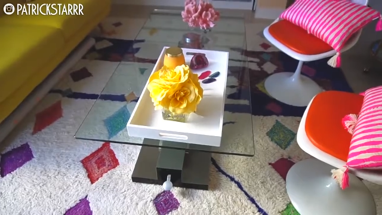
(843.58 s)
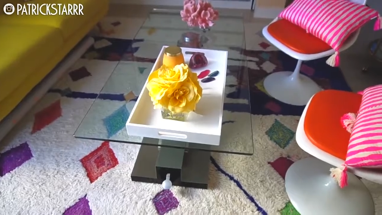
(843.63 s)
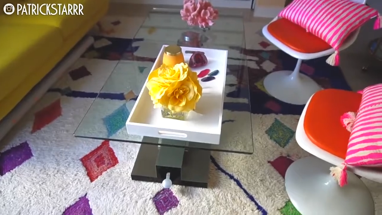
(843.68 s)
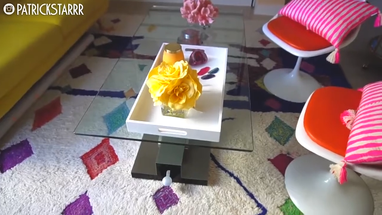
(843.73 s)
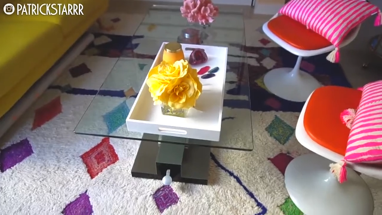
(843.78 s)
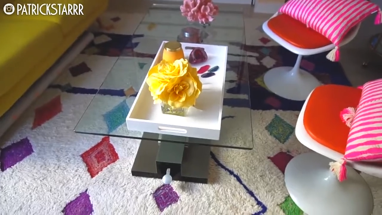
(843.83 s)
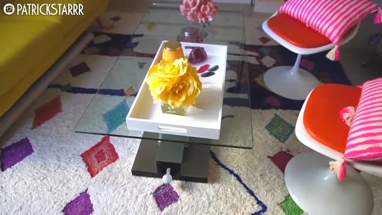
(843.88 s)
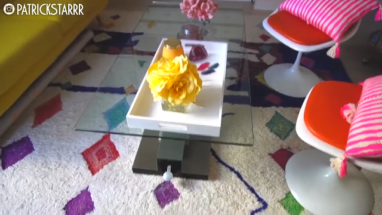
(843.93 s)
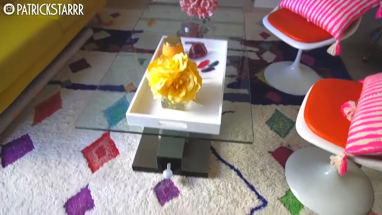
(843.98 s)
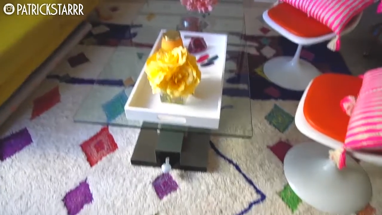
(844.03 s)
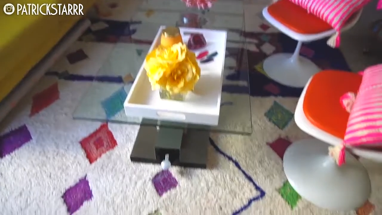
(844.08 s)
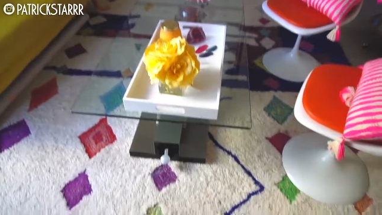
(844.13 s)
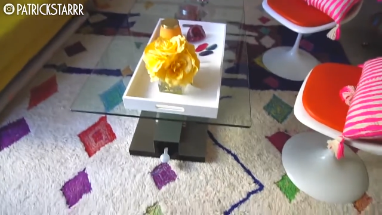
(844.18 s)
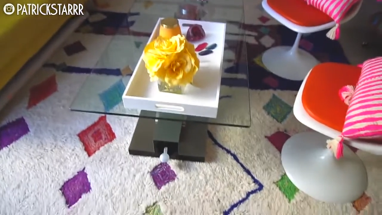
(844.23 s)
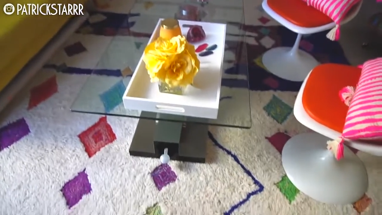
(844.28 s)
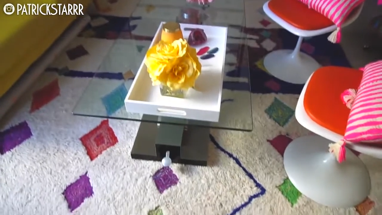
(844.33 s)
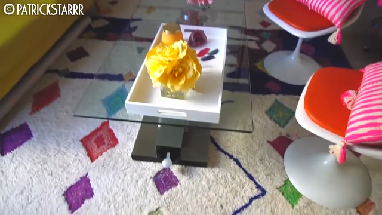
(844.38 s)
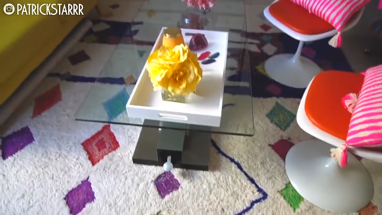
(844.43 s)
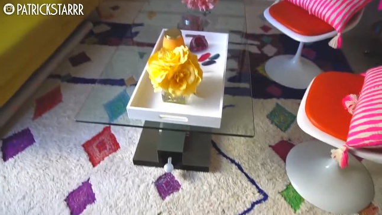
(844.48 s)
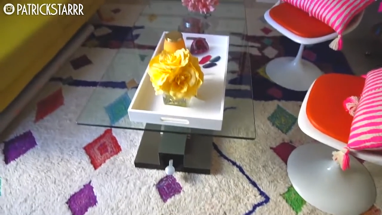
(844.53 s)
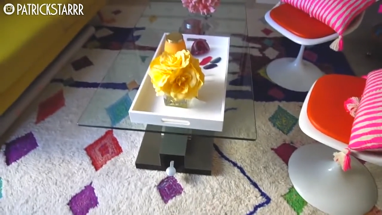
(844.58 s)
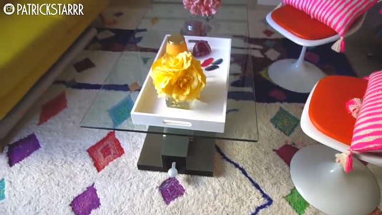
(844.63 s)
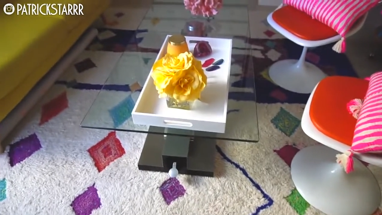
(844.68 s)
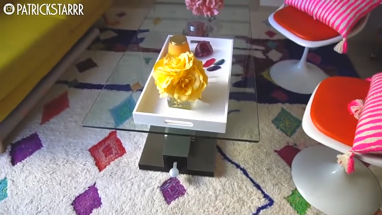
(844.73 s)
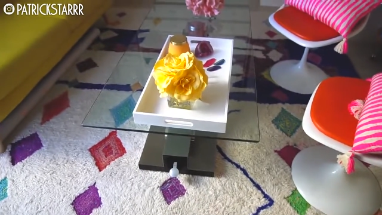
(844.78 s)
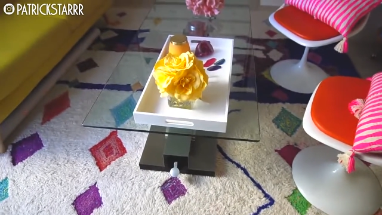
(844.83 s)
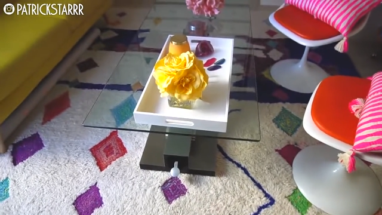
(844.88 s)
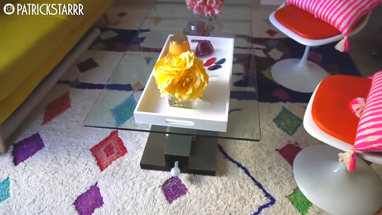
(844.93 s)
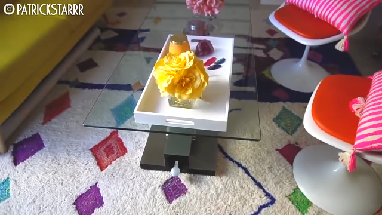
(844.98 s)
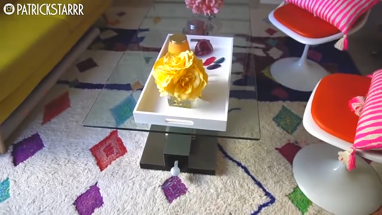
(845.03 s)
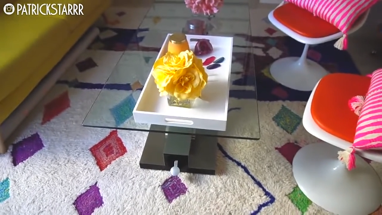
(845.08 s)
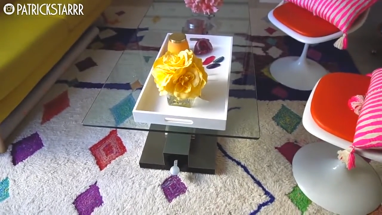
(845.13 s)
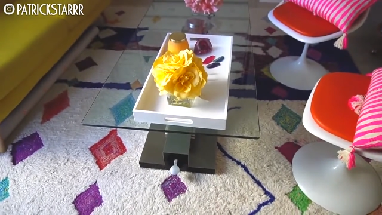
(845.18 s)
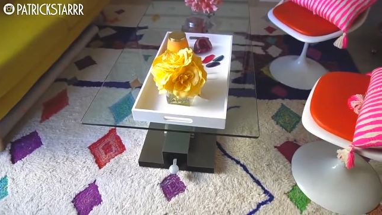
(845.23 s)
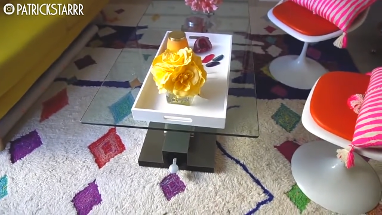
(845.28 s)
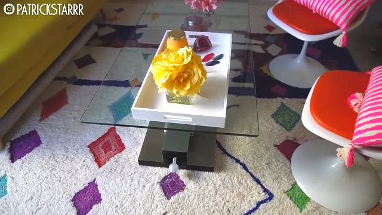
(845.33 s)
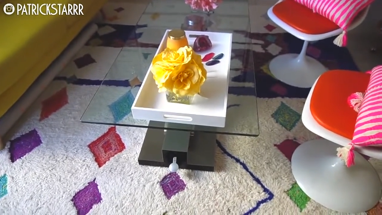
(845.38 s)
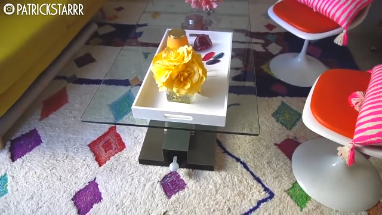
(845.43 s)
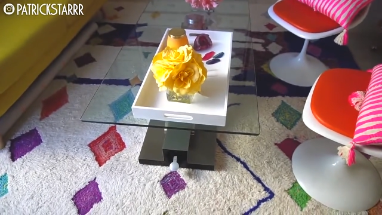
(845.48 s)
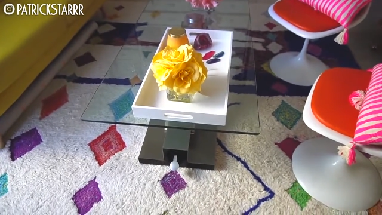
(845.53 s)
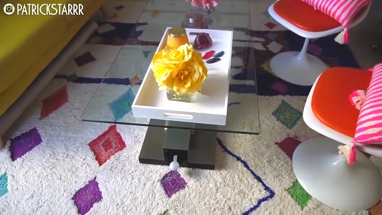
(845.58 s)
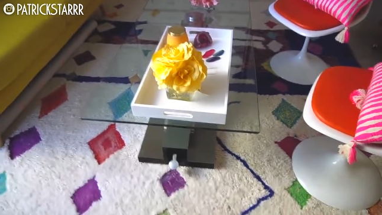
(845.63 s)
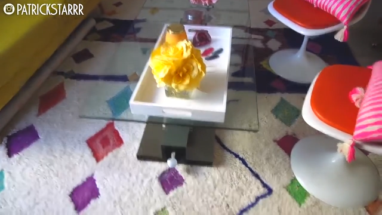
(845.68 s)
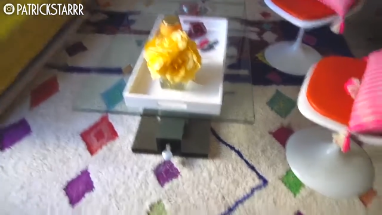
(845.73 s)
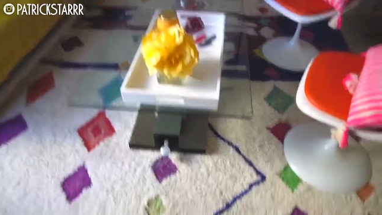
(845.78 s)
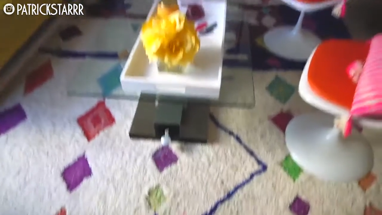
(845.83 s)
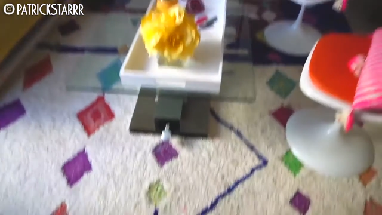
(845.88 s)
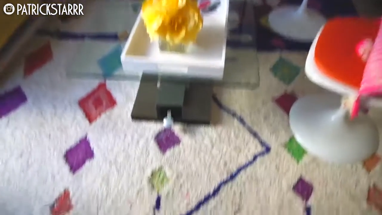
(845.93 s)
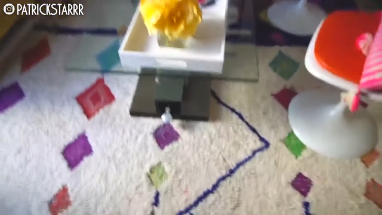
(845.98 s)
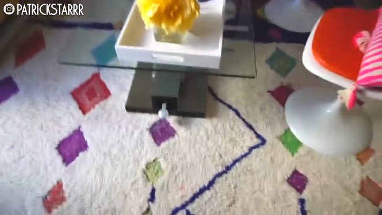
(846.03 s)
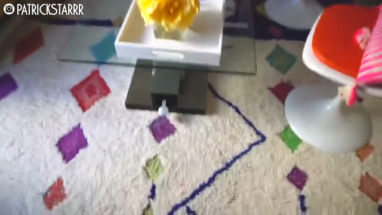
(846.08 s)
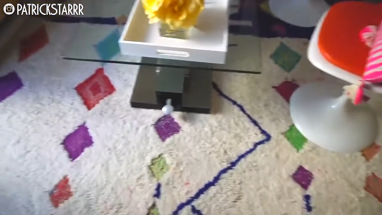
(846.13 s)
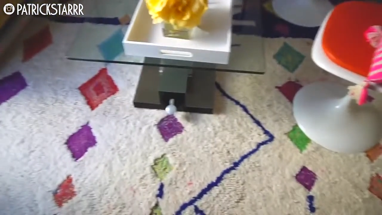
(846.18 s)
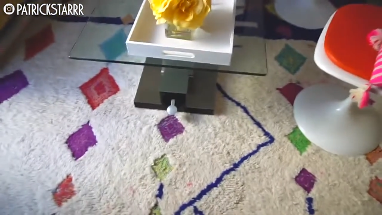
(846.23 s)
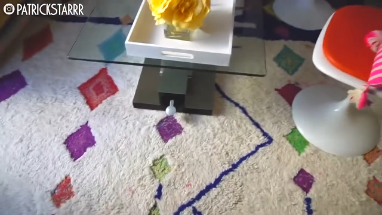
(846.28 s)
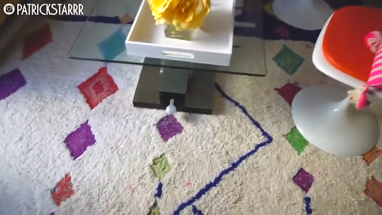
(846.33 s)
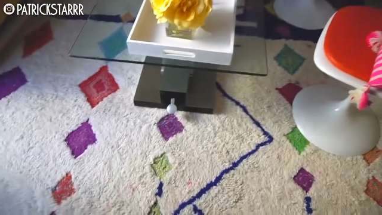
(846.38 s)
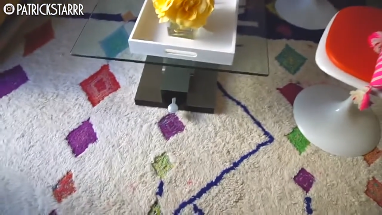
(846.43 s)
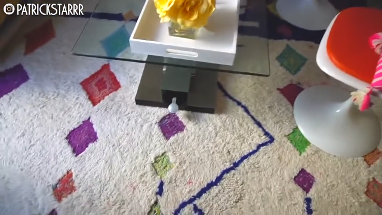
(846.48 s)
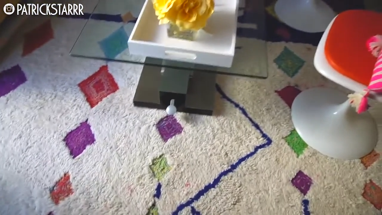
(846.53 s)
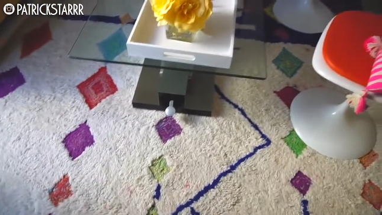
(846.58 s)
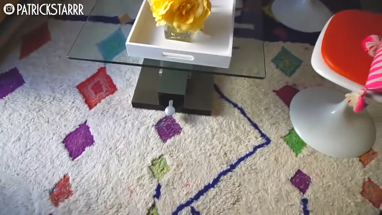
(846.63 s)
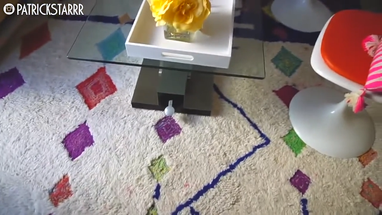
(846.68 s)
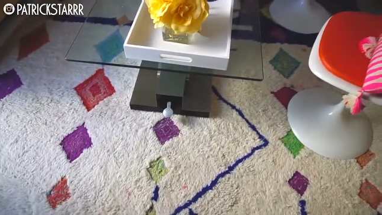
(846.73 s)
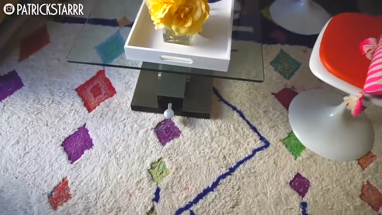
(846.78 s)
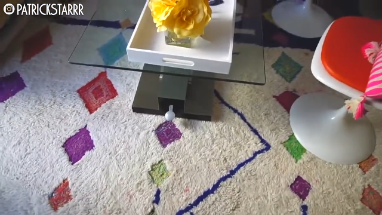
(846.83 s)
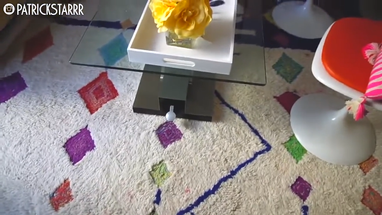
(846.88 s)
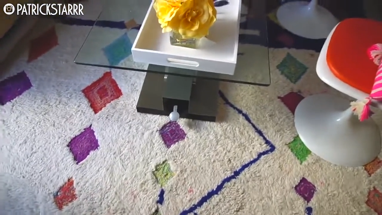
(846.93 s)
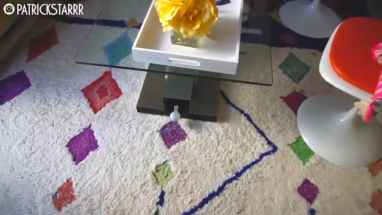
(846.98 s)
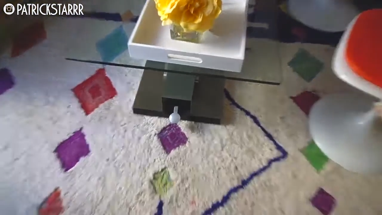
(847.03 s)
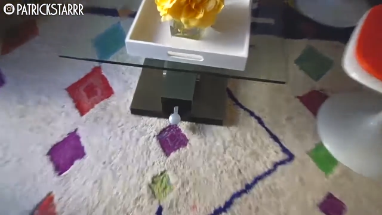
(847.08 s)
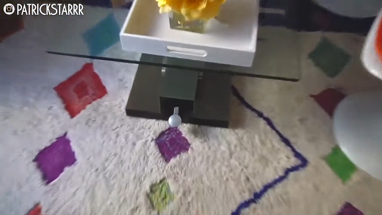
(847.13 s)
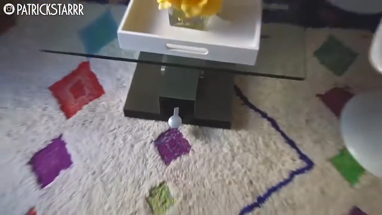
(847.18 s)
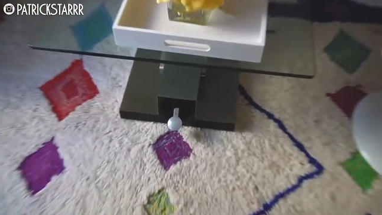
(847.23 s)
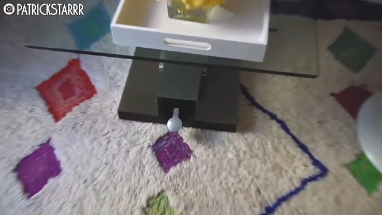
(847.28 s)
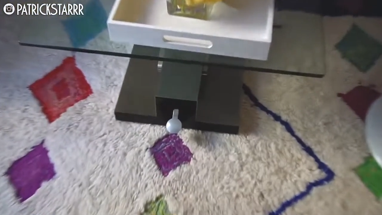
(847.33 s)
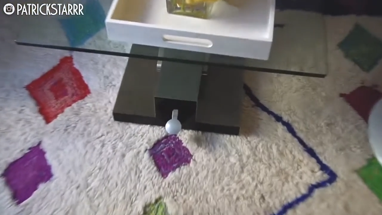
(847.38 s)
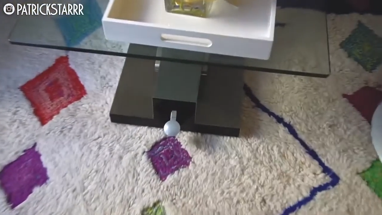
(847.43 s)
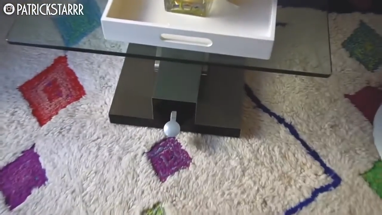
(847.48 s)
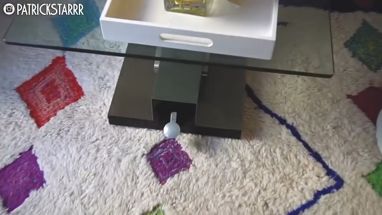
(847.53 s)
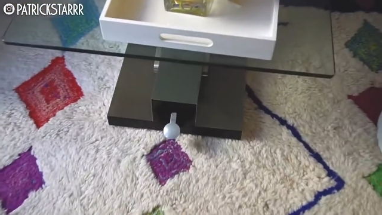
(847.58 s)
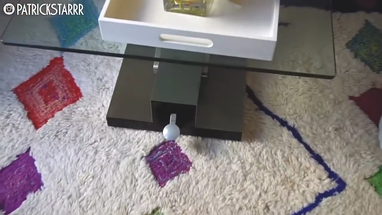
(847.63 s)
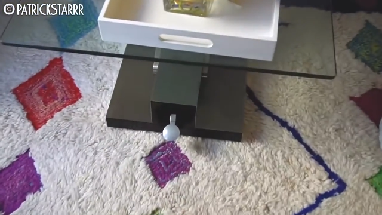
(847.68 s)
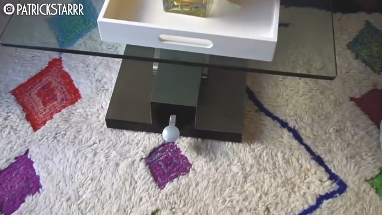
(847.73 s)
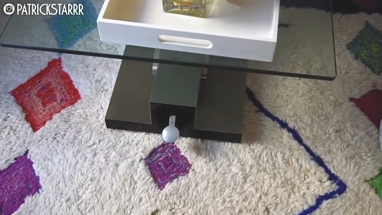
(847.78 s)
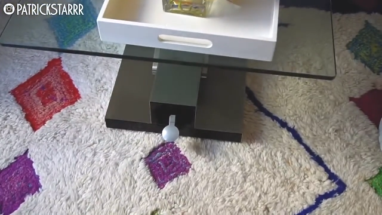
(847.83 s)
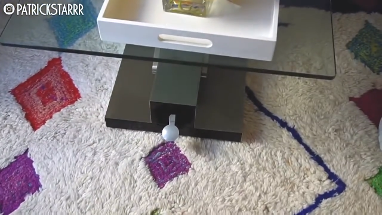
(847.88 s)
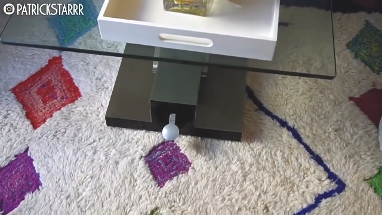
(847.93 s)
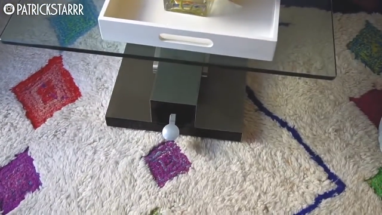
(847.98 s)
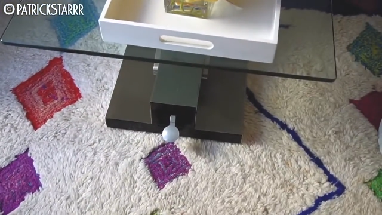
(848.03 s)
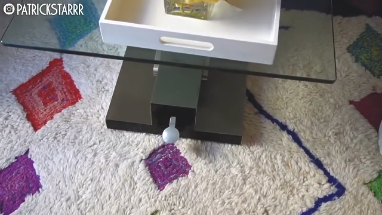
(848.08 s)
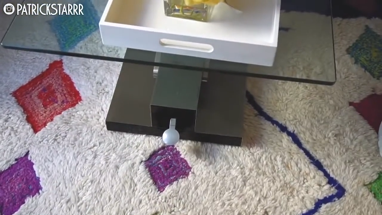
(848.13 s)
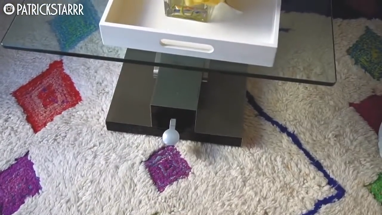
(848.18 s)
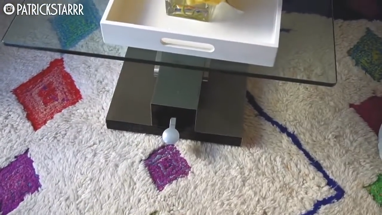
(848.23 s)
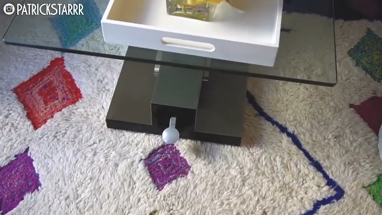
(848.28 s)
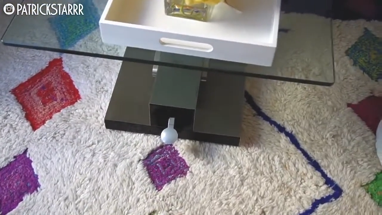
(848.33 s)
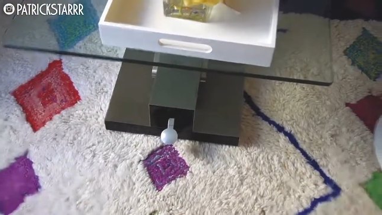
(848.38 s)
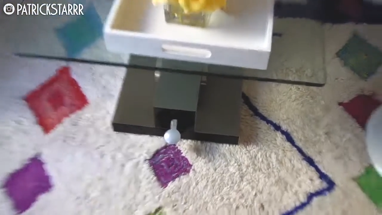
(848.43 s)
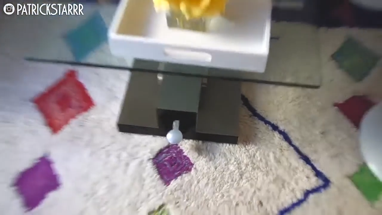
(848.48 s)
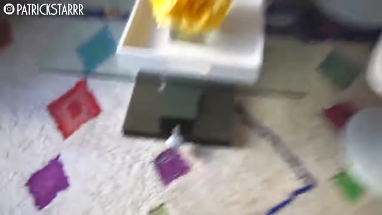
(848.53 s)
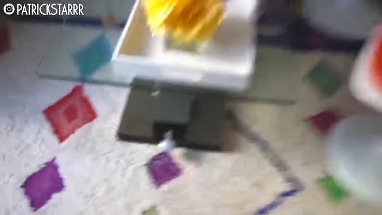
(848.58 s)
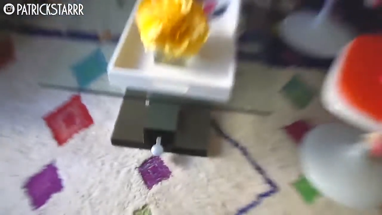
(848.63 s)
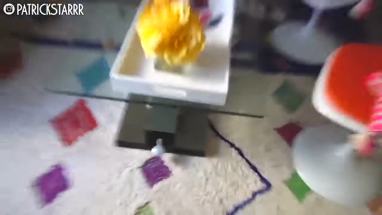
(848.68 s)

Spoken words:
(no speaker visible)